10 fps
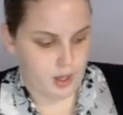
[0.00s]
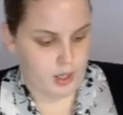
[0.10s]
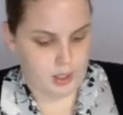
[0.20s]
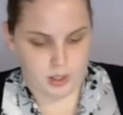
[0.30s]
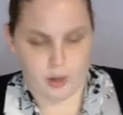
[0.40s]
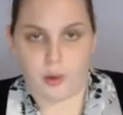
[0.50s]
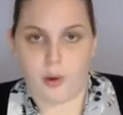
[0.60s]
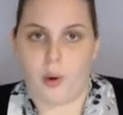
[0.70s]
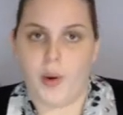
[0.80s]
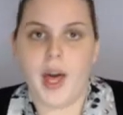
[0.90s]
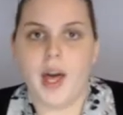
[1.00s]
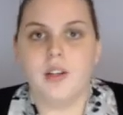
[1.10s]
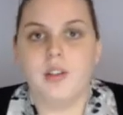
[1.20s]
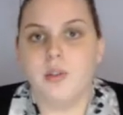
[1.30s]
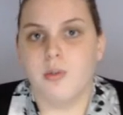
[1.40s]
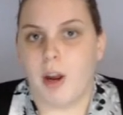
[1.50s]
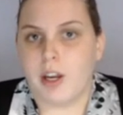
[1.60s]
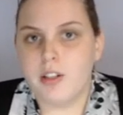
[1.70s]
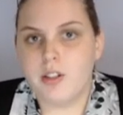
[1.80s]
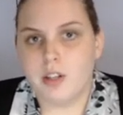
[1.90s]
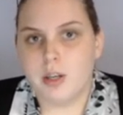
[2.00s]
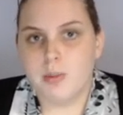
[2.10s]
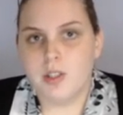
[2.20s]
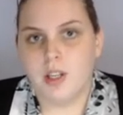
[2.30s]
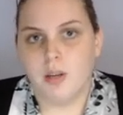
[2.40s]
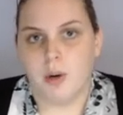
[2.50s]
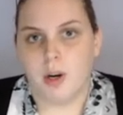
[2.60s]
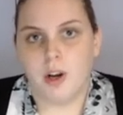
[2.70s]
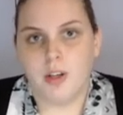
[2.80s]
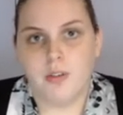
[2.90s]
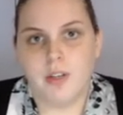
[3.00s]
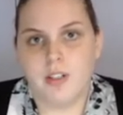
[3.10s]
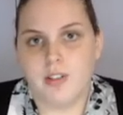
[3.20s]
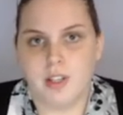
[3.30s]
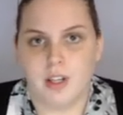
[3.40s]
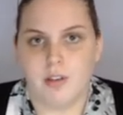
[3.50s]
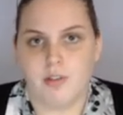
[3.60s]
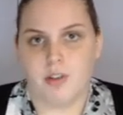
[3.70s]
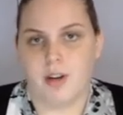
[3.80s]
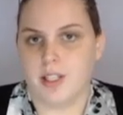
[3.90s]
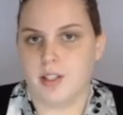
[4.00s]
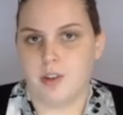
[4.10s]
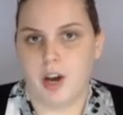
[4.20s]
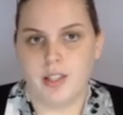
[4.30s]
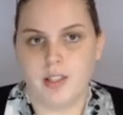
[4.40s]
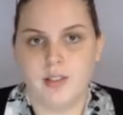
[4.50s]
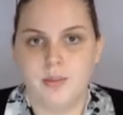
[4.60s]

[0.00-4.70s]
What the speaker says: So go ahead, write your scripts, and work on your Reader's Theater for the rest of class.